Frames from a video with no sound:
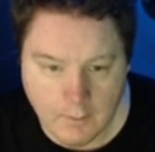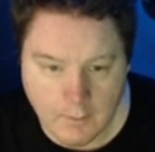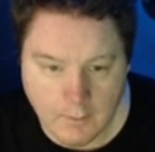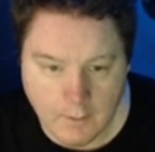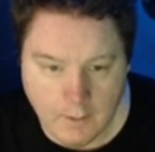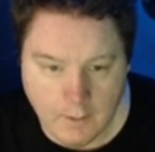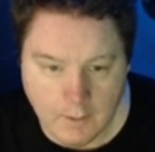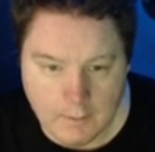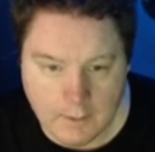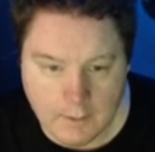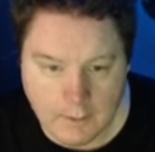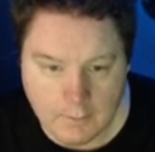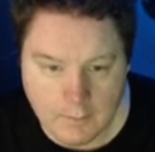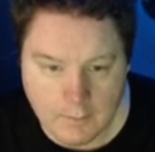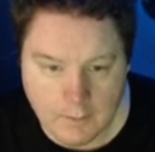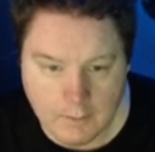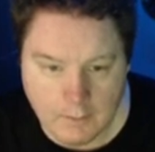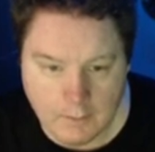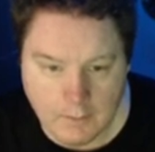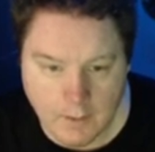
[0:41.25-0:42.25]

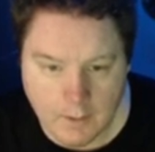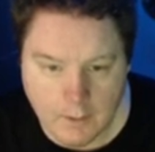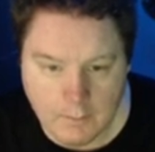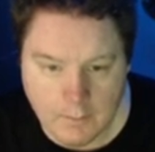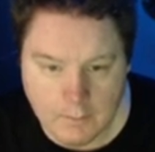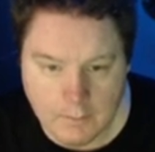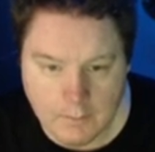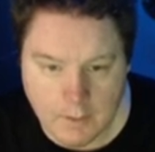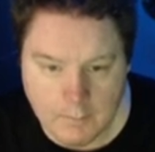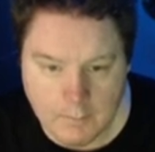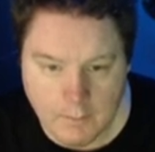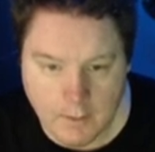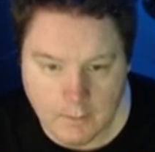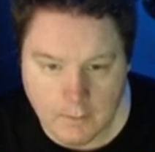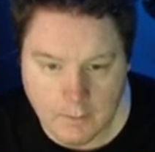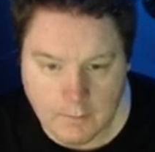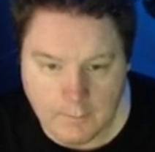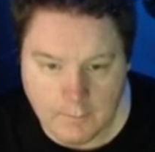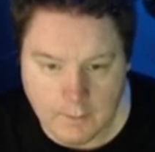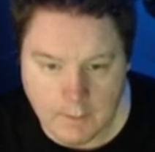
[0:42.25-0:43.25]
Electron
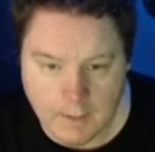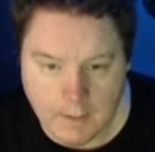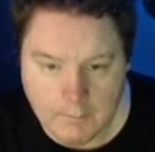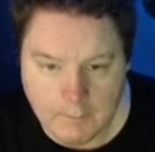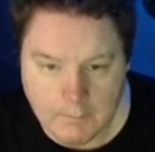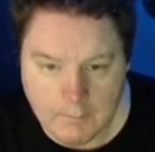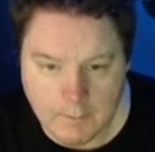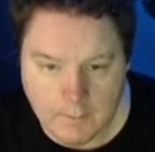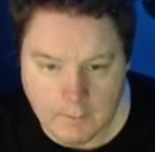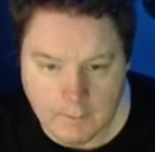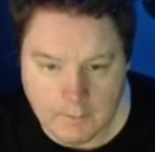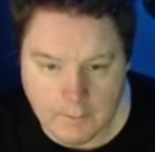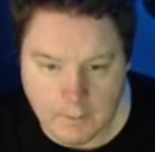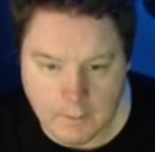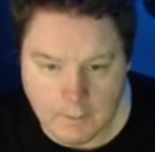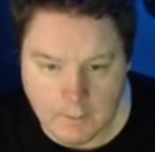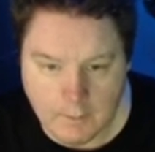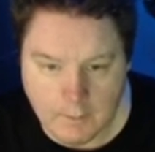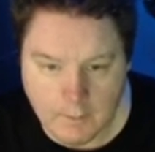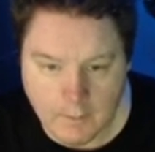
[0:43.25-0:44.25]
cryotomography
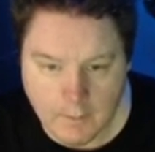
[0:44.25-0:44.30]
capability